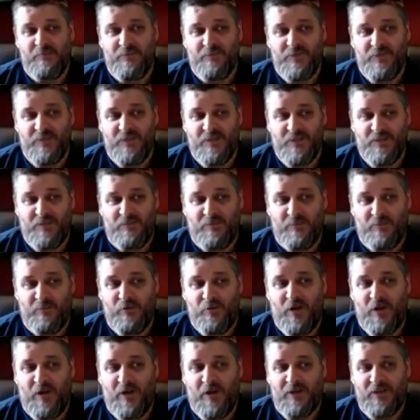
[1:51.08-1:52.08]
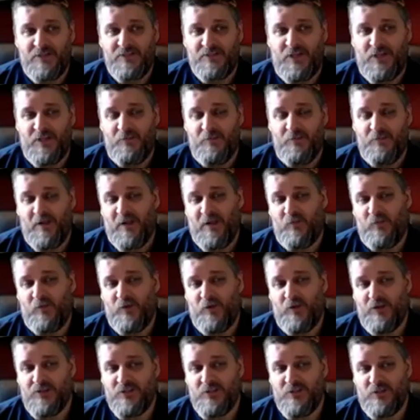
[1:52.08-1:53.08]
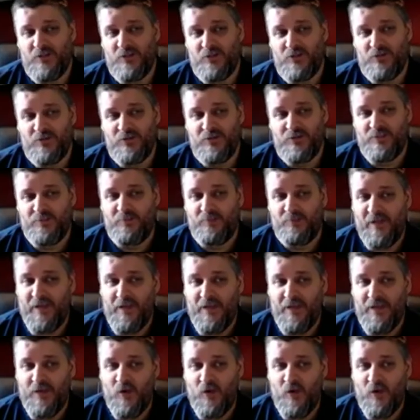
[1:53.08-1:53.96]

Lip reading: the different products that you might want to display,